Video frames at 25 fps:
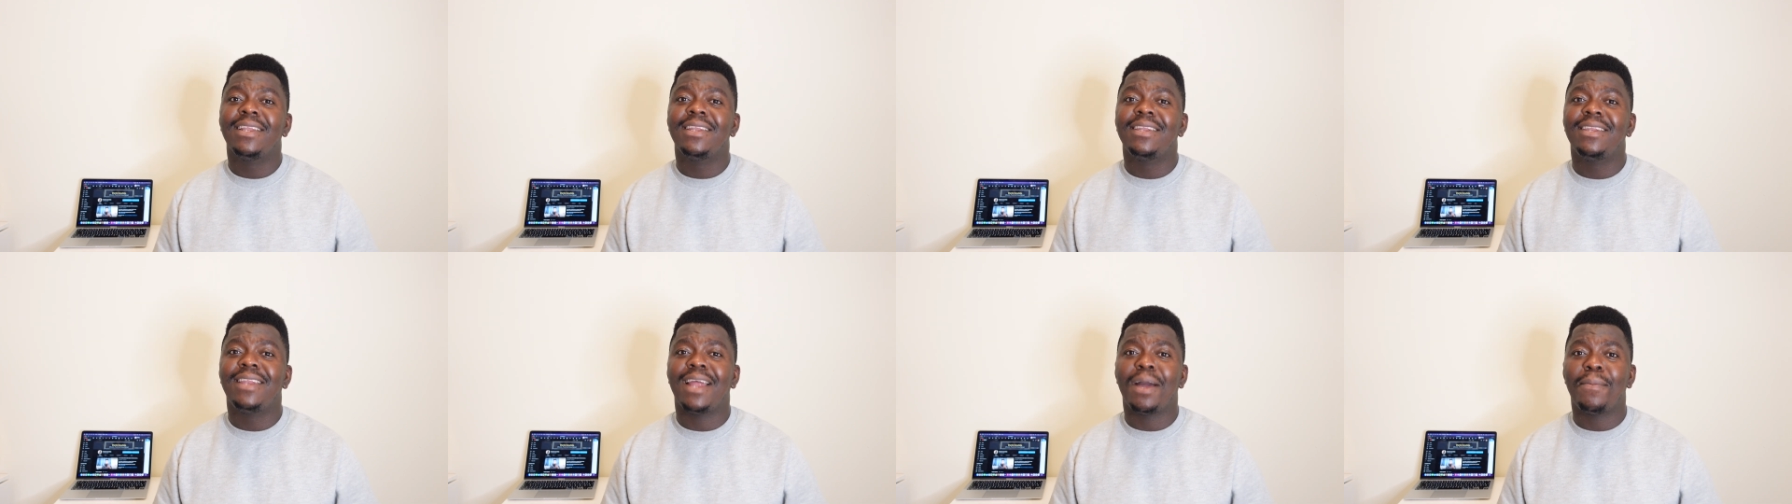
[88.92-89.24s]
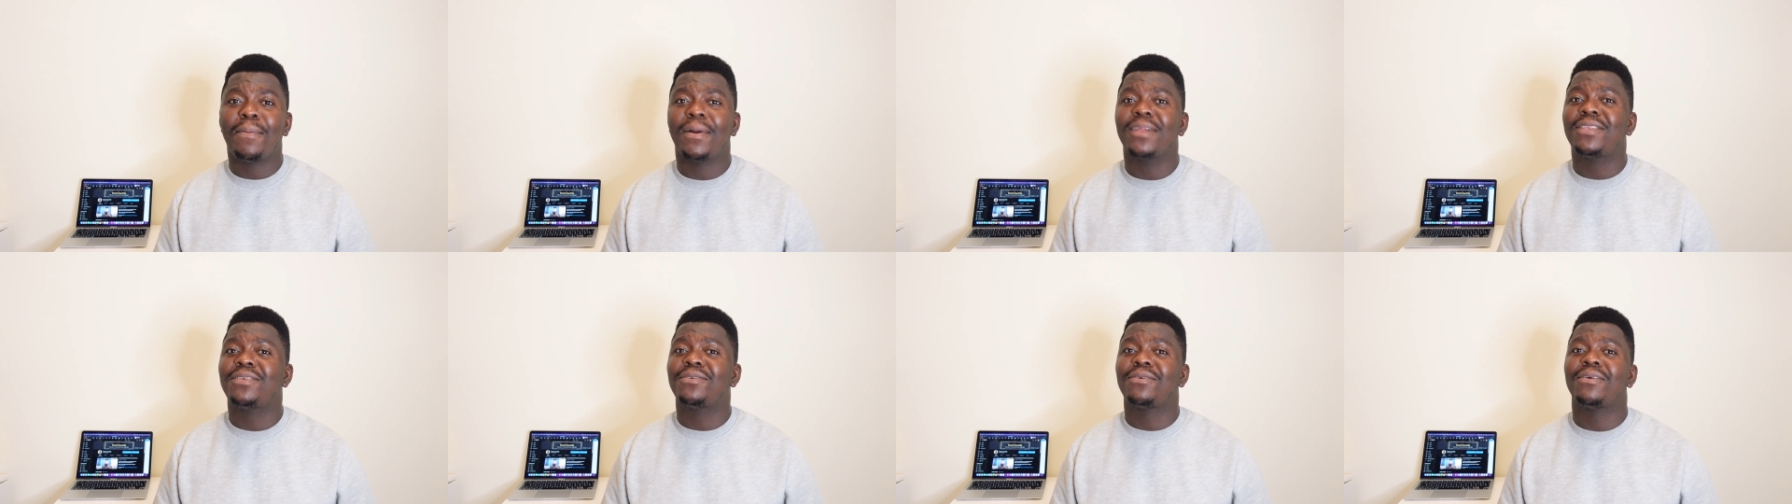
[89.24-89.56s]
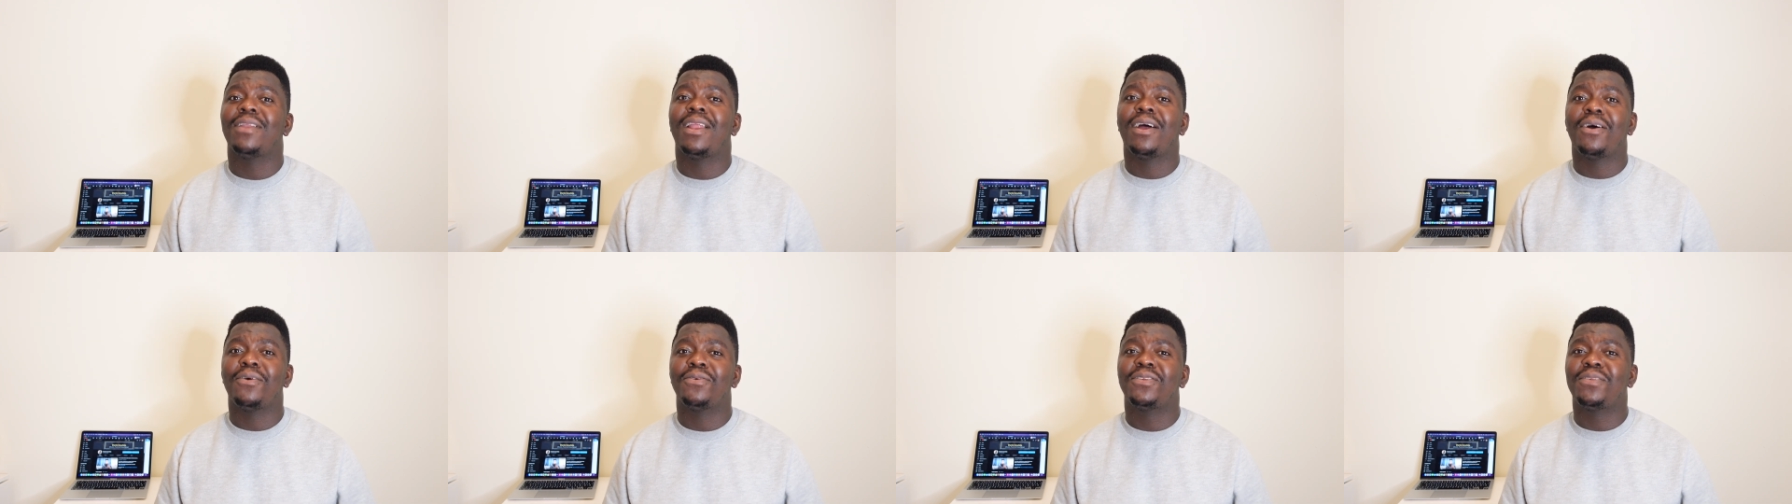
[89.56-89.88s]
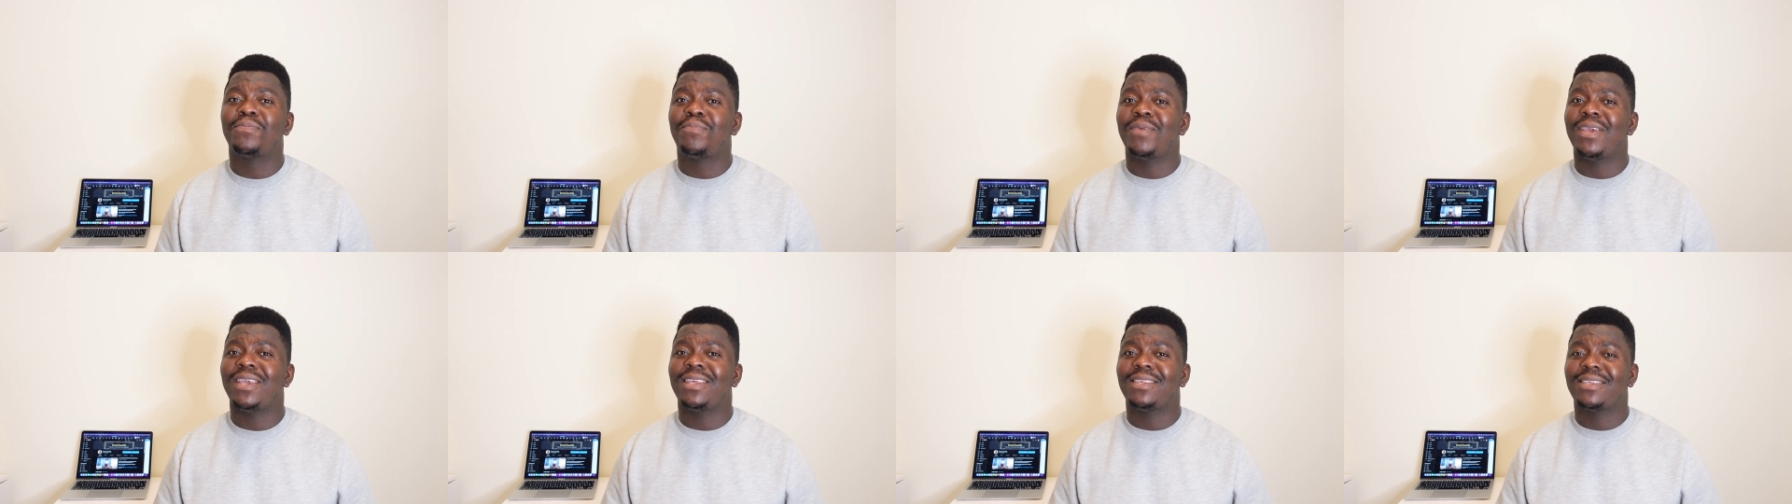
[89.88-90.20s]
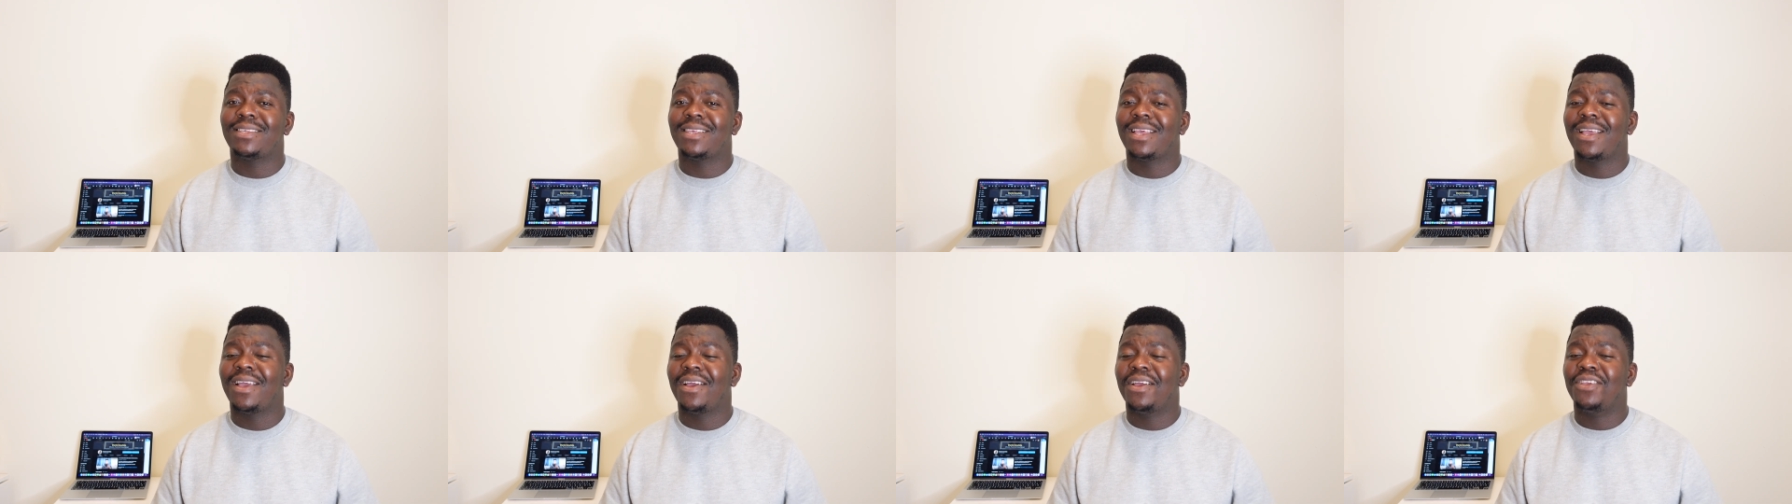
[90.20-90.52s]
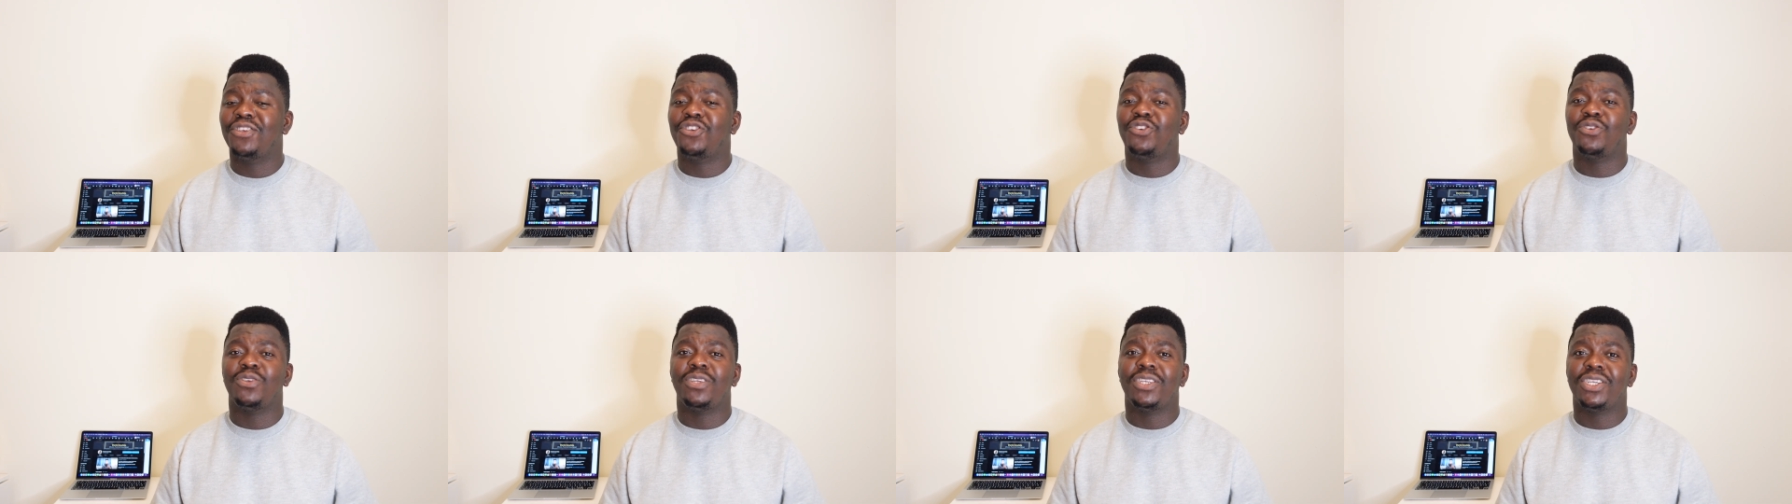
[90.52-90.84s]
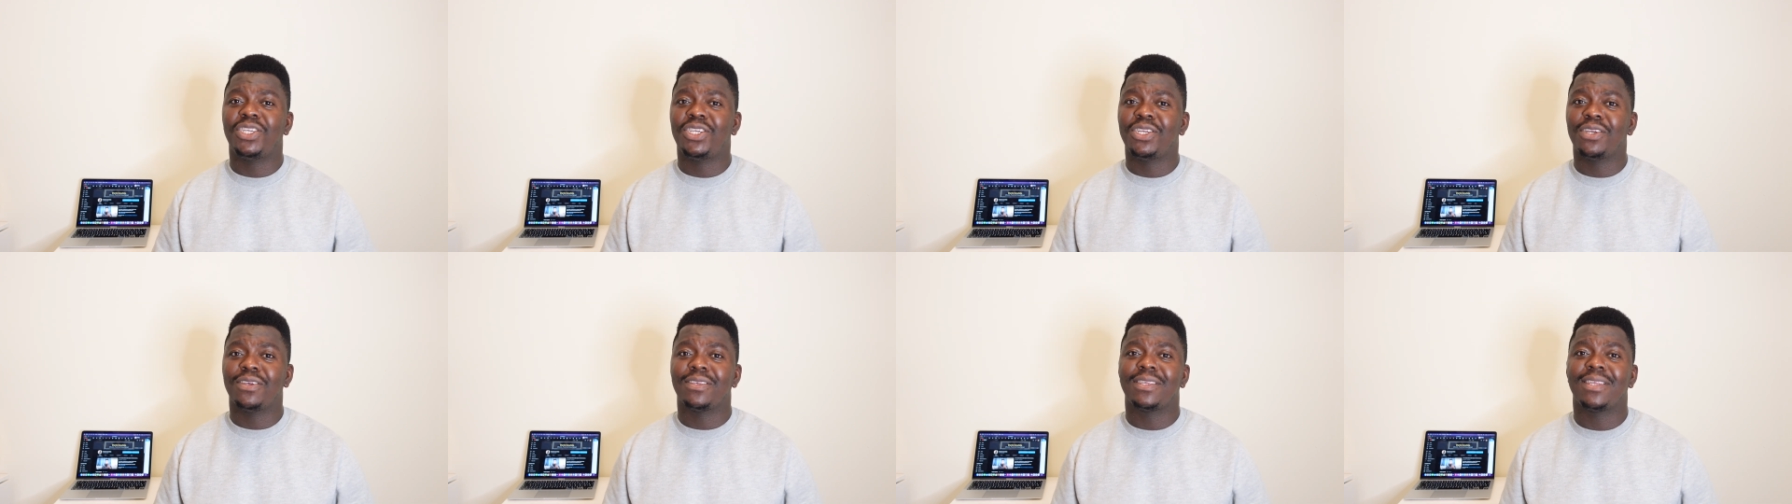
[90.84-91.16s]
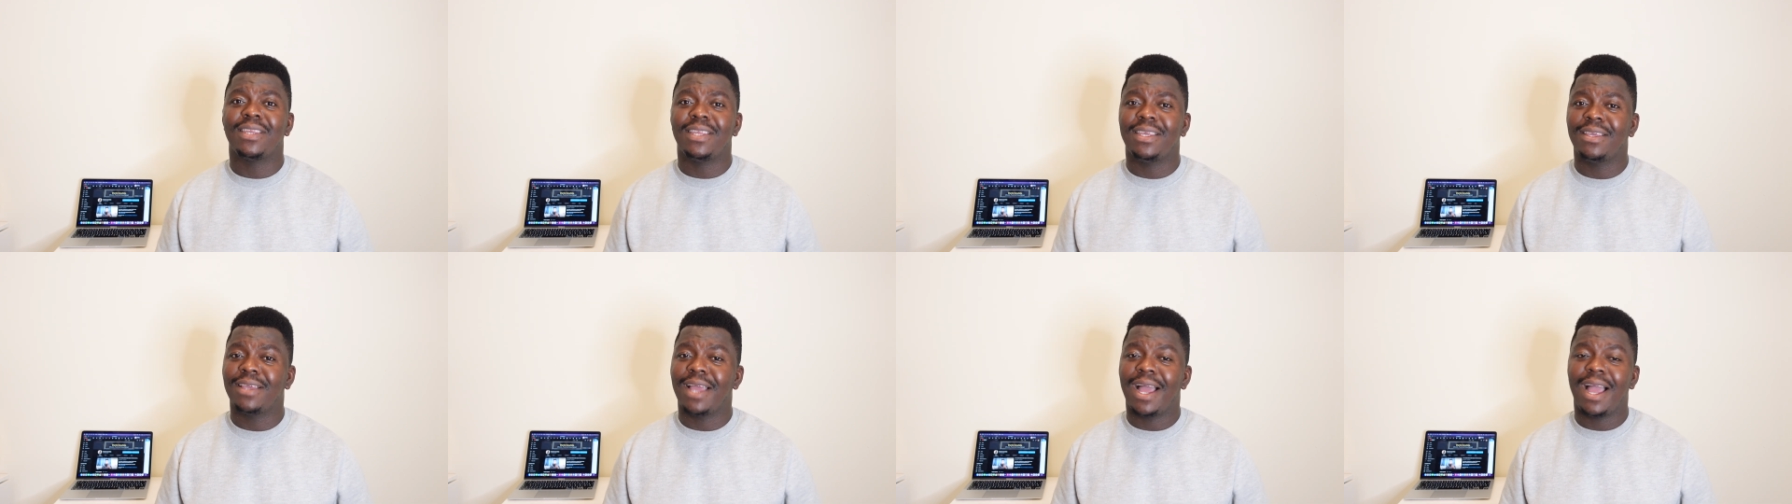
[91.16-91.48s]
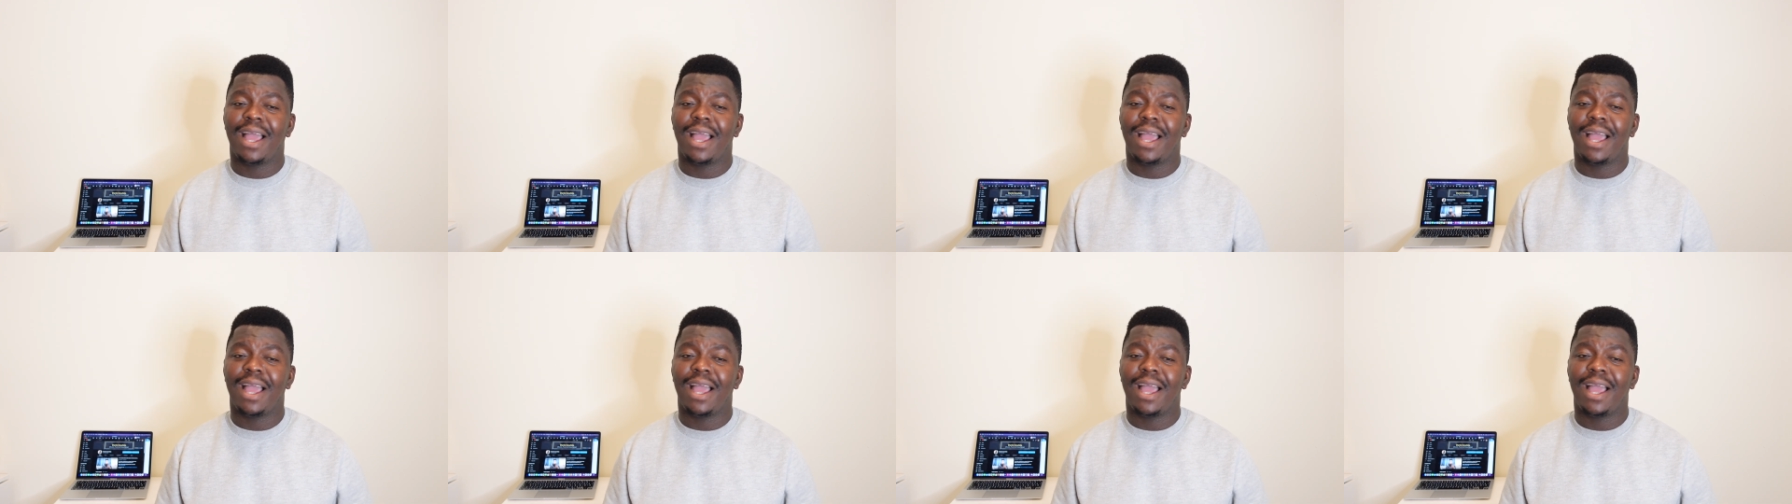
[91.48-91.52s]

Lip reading: that particular space judiciously.